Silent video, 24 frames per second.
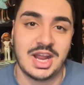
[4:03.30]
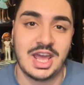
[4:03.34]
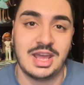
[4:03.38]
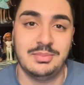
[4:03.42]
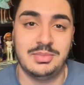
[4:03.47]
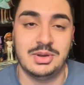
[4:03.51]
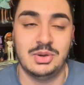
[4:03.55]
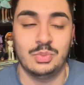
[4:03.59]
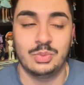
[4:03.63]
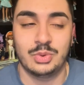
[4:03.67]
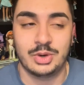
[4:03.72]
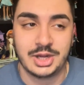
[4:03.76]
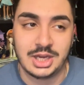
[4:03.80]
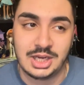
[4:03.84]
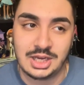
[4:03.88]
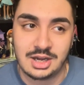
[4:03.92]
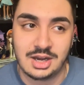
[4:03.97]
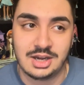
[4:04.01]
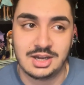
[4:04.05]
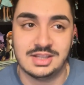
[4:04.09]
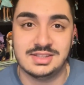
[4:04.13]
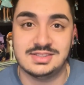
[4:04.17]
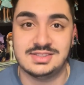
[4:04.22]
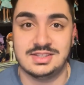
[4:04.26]
I have been working
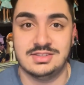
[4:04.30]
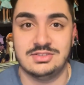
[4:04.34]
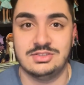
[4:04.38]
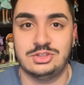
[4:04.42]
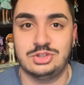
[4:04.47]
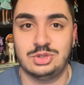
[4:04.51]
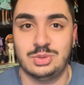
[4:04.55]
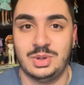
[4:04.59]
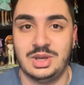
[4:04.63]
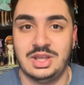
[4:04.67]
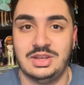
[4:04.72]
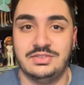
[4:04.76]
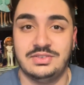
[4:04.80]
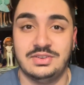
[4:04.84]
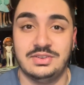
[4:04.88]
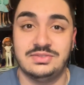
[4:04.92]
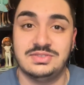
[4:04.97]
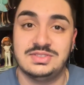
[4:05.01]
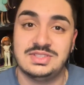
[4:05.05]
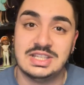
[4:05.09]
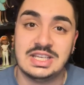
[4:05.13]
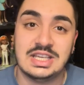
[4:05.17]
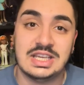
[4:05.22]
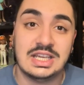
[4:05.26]
on it since
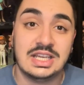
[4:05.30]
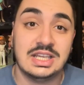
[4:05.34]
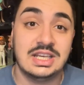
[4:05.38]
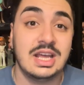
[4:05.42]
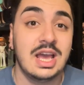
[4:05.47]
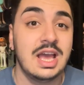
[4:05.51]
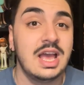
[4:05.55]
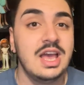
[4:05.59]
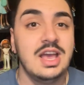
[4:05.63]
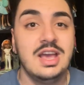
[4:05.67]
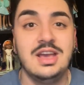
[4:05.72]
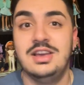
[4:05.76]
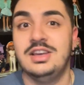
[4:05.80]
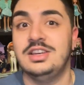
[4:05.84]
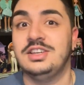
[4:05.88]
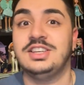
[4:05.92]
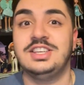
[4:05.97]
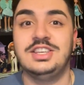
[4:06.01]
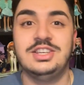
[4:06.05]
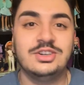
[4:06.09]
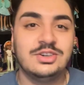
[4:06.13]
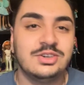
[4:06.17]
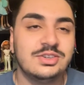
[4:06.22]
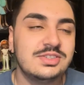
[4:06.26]
2015.
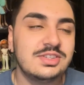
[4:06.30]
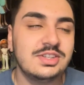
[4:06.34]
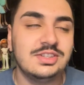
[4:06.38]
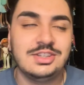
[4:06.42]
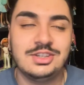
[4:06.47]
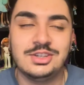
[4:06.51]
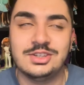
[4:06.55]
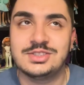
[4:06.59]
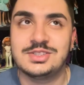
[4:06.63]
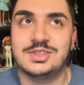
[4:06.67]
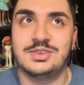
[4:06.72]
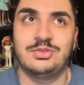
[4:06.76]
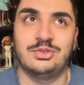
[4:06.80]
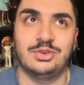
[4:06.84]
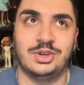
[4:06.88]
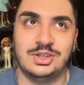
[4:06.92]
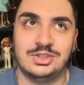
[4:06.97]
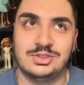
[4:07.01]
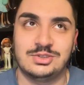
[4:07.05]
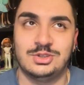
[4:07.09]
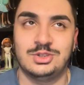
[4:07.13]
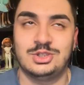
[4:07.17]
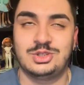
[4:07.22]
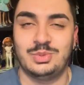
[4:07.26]
Years and years of
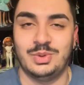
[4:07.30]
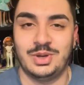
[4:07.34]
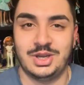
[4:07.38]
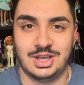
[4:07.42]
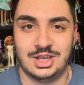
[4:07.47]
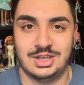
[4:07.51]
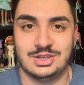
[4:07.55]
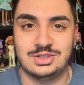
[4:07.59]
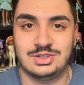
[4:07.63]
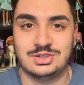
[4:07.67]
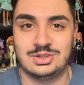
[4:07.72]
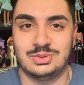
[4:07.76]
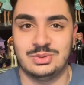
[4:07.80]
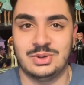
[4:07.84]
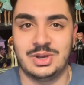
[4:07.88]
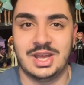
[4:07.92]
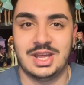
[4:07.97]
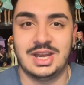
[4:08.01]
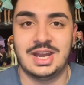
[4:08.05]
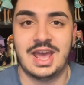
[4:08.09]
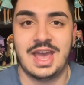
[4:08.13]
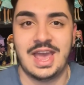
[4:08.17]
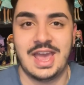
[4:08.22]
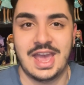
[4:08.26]
research went into
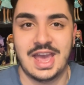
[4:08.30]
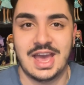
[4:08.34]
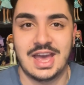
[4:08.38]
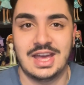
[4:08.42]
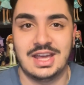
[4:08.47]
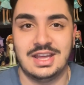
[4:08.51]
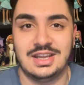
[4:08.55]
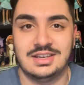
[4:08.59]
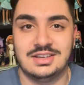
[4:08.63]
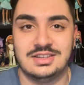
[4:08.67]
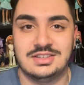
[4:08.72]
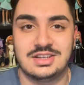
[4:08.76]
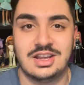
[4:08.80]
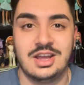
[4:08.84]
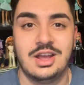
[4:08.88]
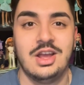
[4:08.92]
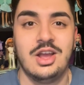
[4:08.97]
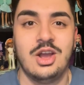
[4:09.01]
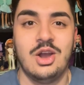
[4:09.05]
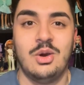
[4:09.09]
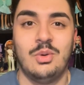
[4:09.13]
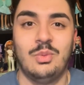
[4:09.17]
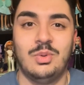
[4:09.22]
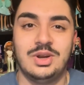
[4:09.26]
it and
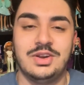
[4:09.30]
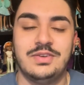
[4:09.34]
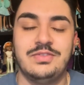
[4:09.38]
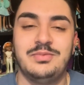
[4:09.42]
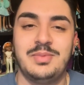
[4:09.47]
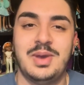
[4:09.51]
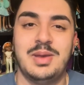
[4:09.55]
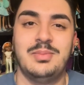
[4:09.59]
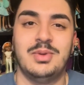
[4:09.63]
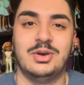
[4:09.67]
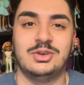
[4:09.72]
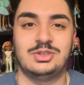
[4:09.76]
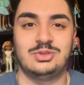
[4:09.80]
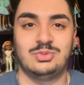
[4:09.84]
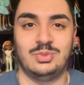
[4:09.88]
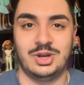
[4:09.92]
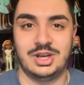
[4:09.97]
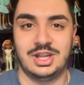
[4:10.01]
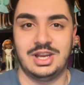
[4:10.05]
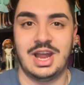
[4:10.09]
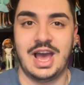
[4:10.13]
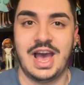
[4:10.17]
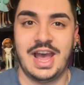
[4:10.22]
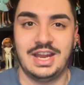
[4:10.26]
one of my most
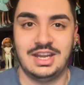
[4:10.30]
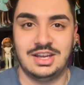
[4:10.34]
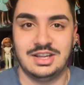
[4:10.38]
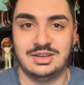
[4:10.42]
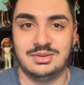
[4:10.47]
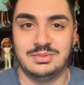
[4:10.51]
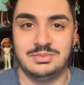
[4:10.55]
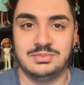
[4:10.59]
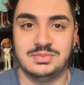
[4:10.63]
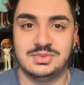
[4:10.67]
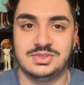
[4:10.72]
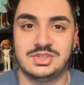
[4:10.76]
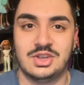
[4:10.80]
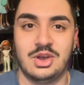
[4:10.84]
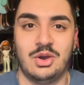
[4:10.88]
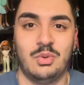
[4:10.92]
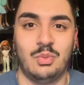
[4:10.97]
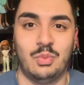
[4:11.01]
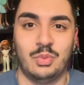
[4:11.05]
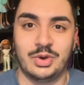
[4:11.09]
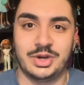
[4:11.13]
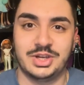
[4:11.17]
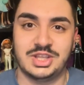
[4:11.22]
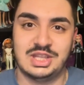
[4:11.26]
wanted items
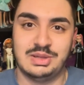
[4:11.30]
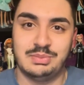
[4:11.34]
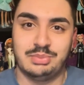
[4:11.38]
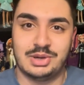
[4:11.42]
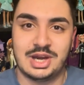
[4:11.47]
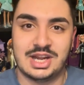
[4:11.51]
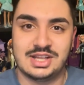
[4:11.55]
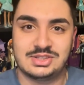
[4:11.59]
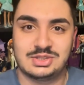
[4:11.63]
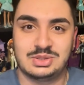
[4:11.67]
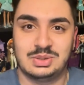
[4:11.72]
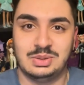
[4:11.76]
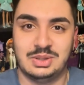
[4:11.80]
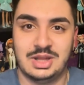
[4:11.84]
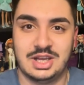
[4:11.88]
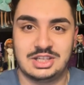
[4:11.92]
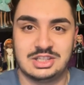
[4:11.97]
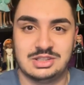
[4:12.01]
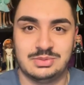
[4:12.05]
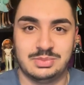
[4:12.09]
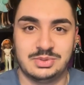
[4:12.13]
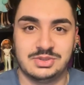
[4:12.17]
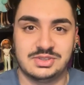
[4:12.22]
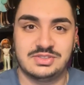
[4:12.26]
were the Bratz
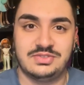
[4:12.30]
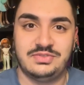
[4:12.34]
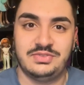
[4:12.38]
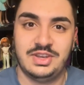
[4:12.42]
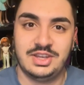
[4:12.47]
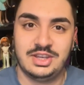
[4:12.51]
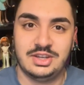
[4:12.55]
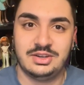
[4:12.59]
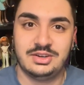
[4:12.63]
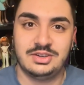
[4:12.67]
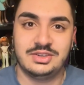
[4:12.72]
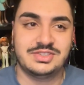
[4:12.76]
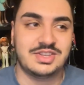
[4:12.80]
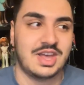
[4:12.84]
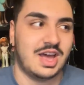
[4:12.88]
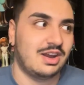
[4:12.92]
Collectibles figures.